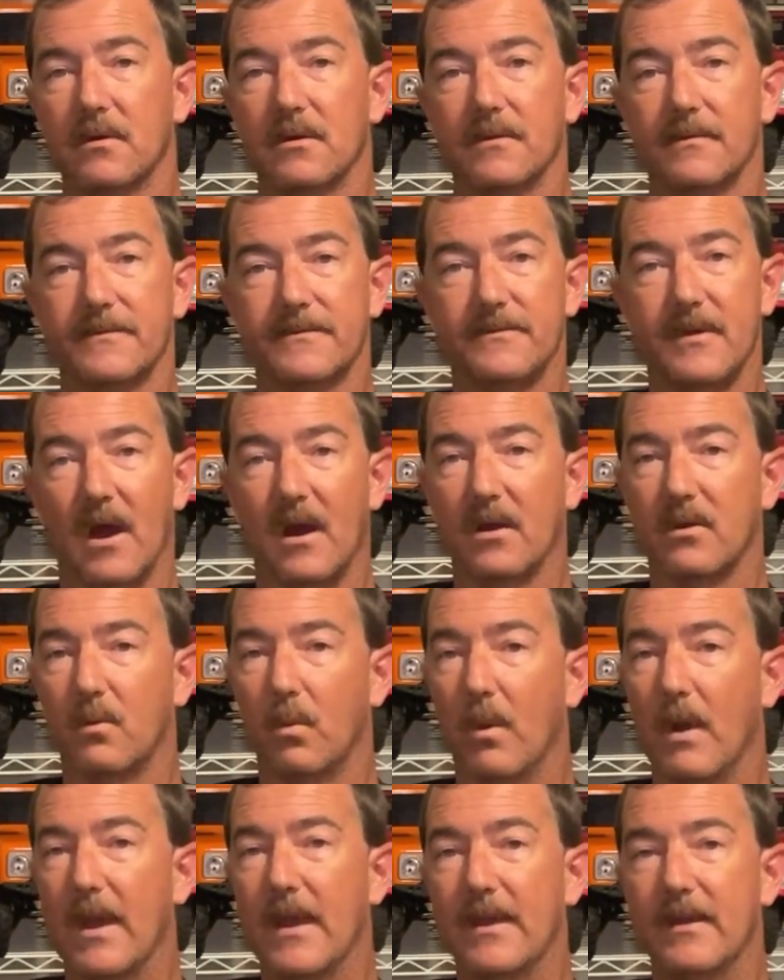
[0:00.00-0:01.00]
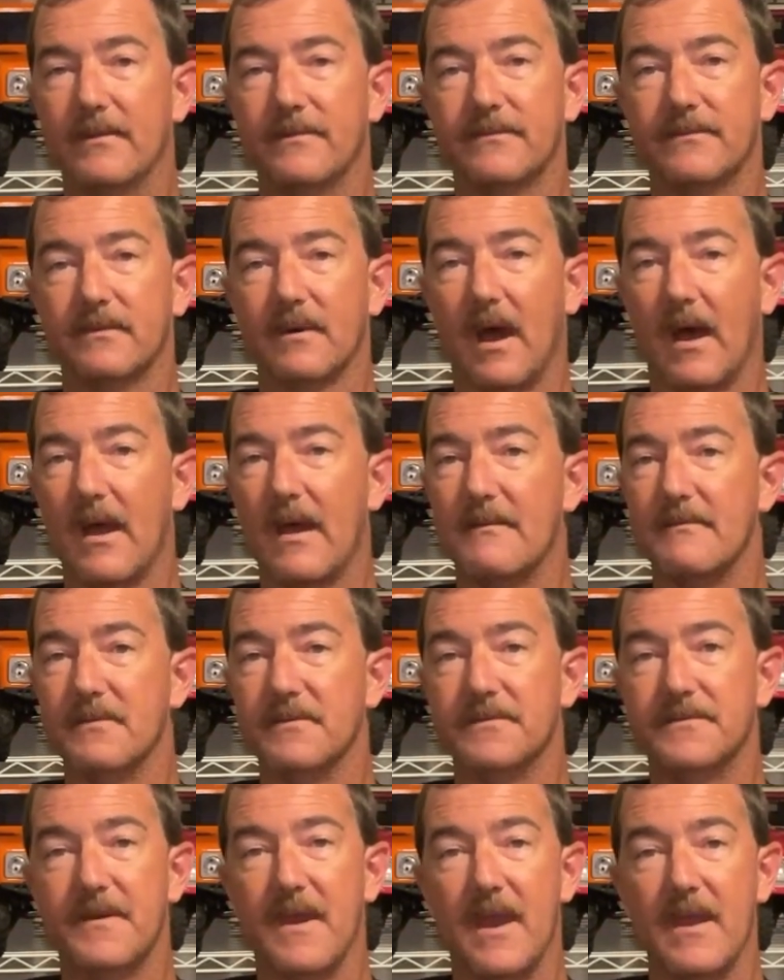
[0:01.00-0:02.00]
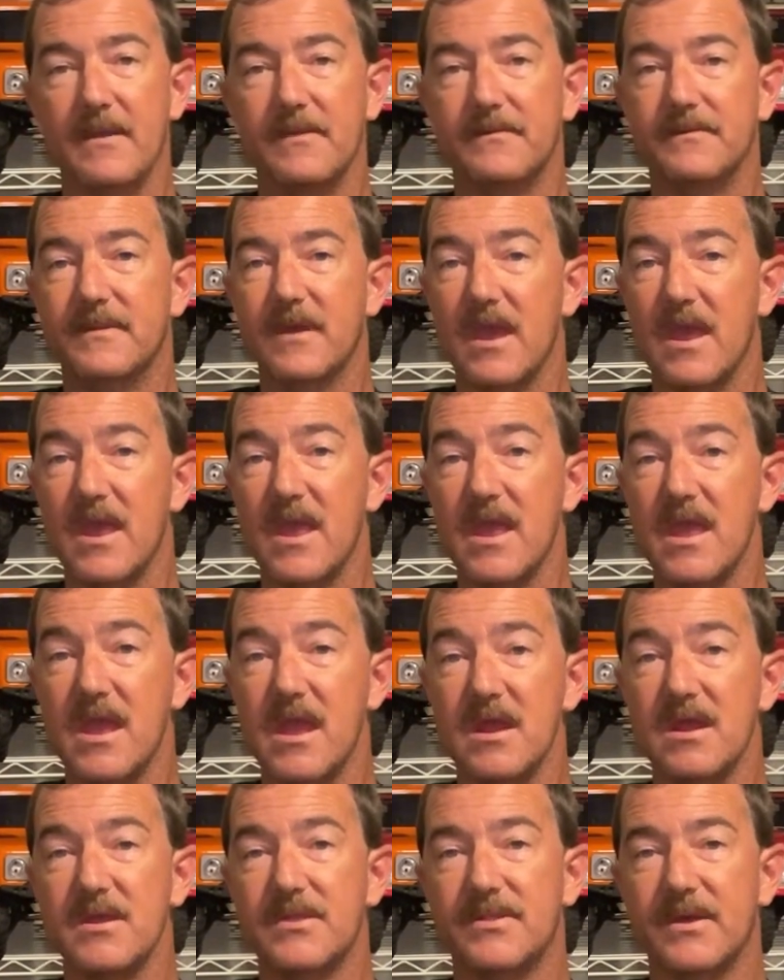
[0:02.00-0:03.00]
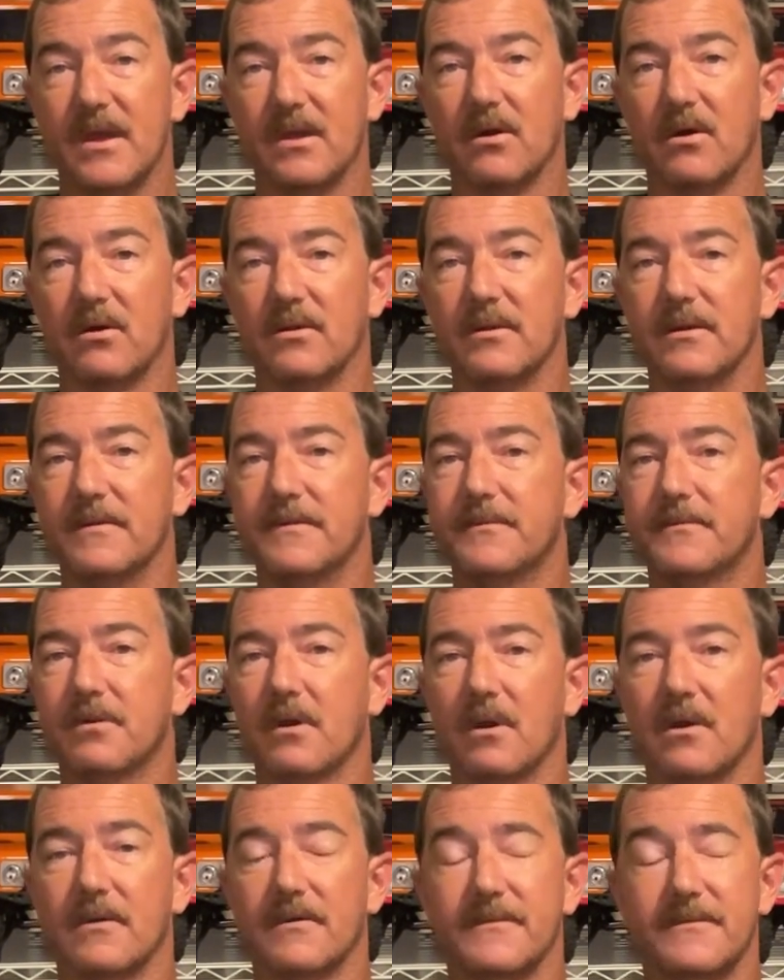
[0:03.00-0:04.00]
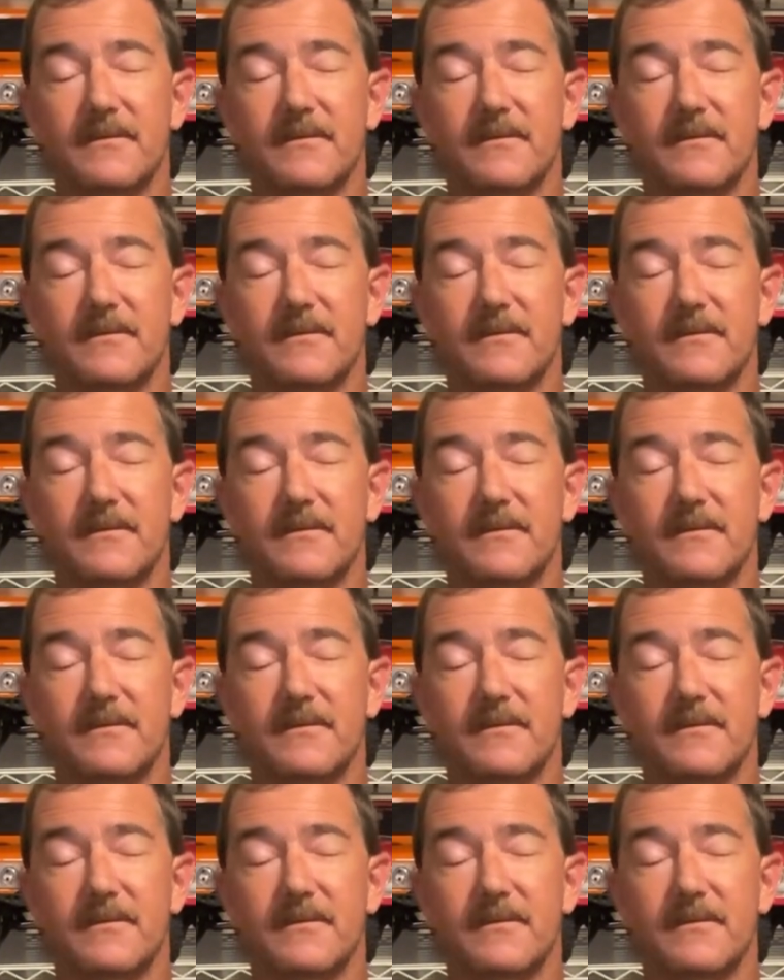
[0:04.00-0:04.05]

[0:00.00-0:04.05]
stock weights. I haven't changed anything on these trucks.